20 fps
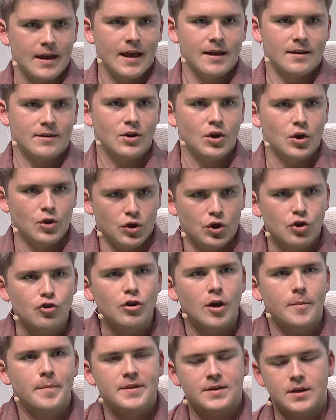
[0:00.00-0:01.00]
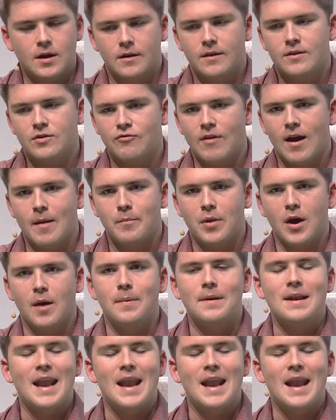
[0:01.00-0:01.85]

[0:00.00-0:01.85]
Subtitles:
As you know, Europe starts to ramp up.